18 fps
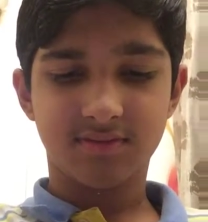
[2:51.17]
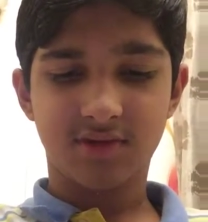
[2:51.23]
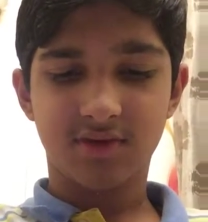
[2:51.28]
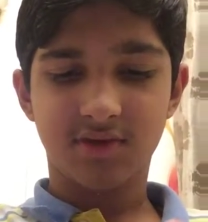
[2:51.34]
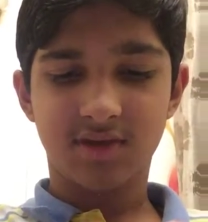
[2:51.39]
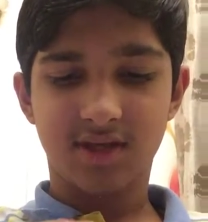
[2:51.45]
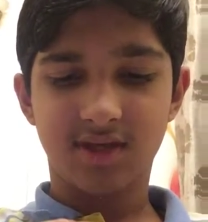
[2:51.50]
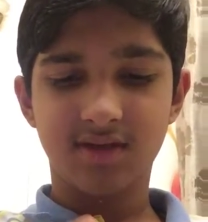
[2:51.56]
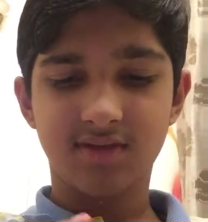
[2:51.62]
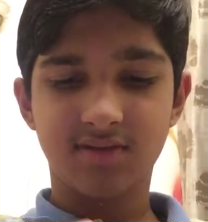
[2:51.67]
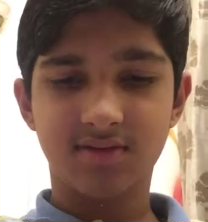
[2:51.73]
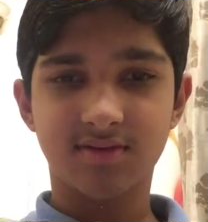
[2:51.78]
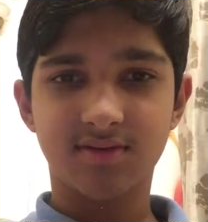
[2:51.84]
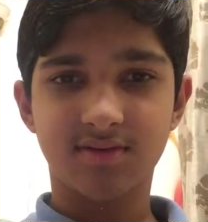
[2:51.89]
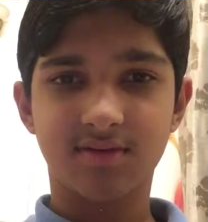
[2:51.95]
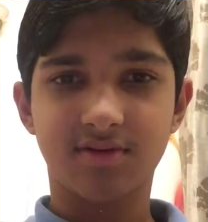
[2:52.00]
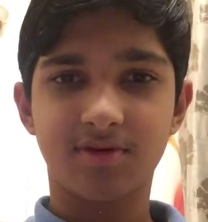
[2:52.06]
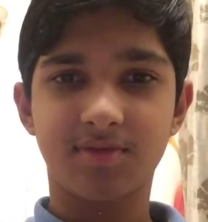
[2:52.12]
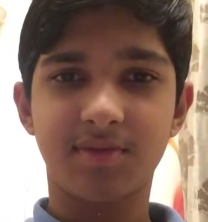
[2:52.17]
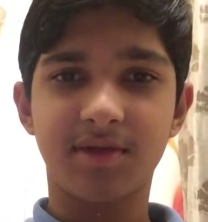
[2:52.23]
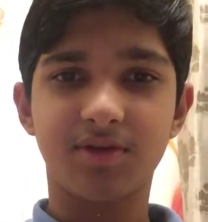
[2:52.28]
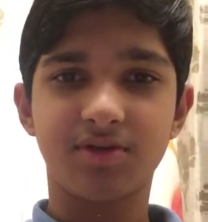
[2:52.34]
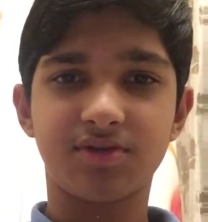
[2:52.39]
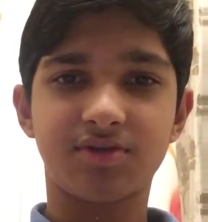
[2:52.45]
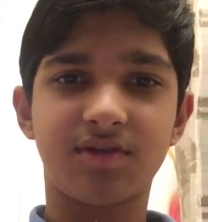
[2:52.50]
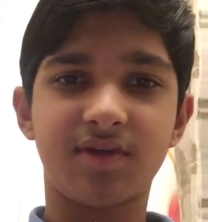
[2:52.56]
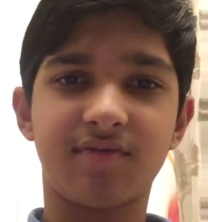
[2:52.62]
Okay, could be
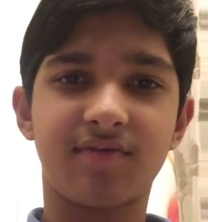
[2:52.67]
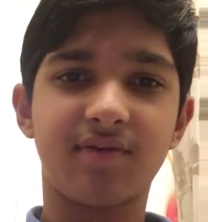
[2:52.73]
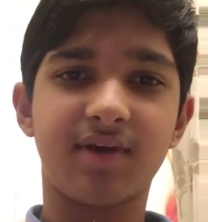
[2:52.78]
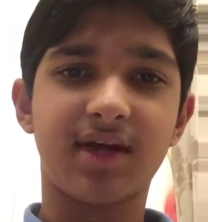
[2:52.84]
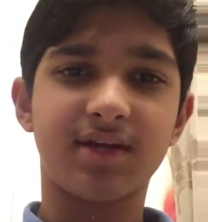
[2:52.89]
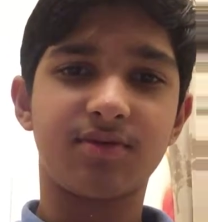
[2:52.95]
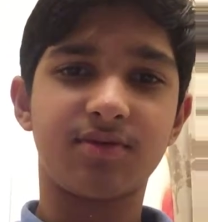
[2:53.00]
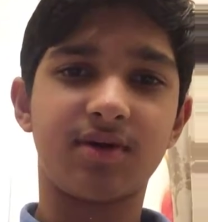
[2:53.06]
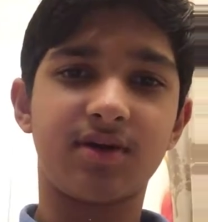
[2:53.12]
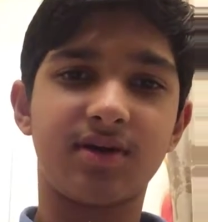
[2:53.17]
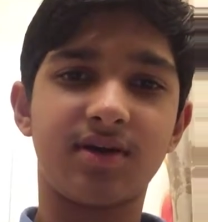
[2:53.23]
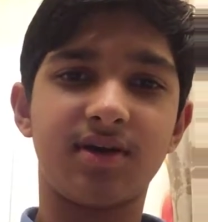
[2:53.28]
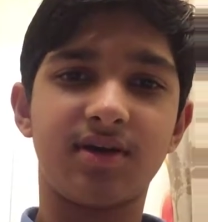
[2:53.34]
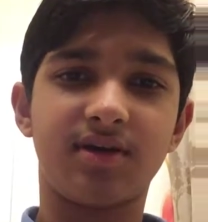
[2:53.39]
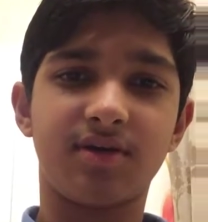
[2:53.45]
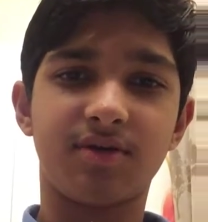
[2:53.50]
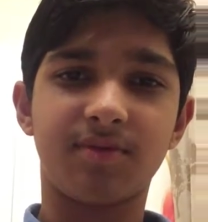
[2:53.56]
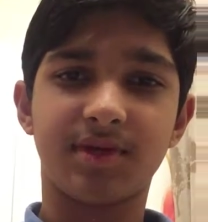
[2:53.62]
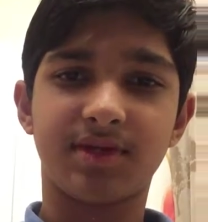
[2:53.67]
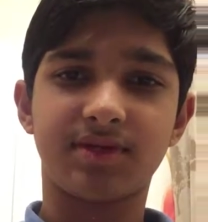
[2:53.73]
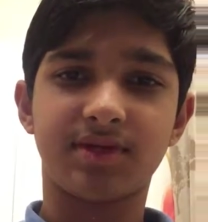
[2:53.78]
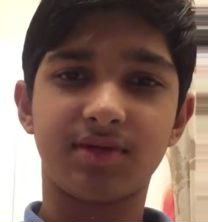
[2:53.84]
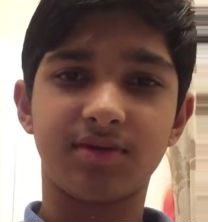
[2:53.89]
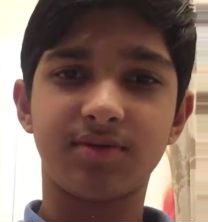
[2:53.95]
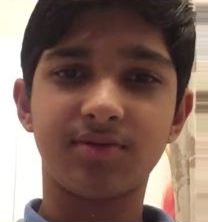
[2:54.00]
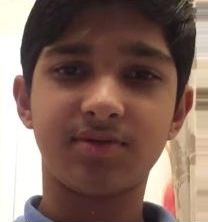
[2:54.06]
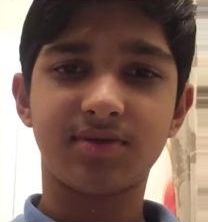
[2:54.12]
useful if you guys want to learn Rubik's
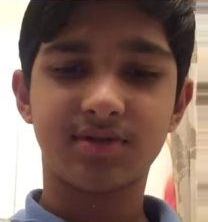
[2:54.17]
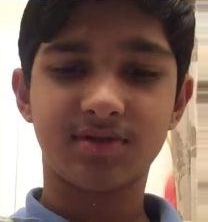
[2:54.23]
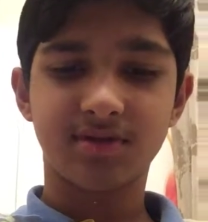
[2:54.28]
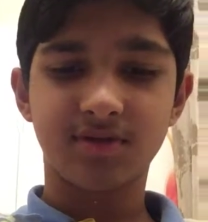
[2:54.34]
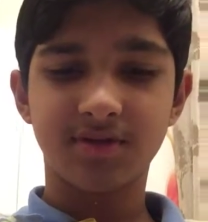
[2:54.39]
cubes.